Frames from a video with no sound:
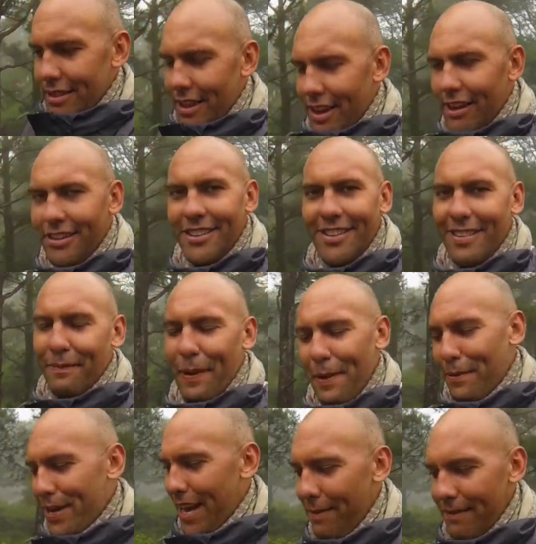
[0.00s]
uh,
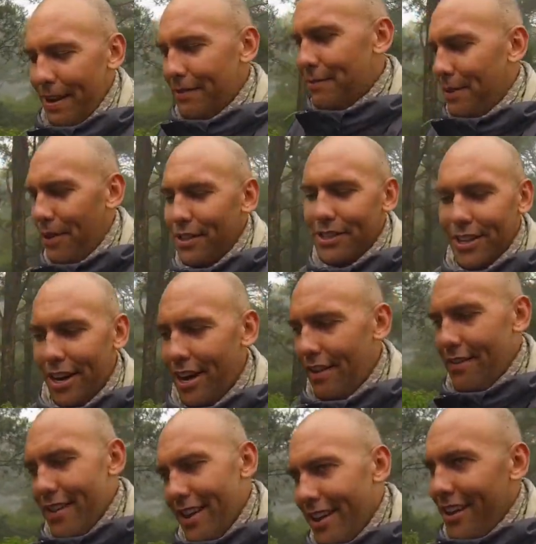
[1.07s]
people coming up to me all the time.
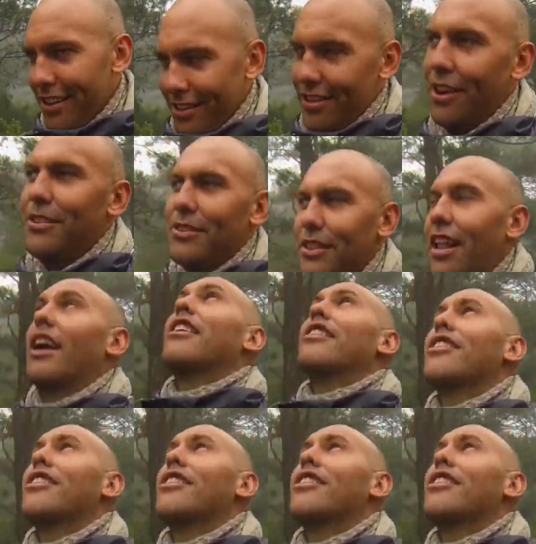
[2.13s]
So like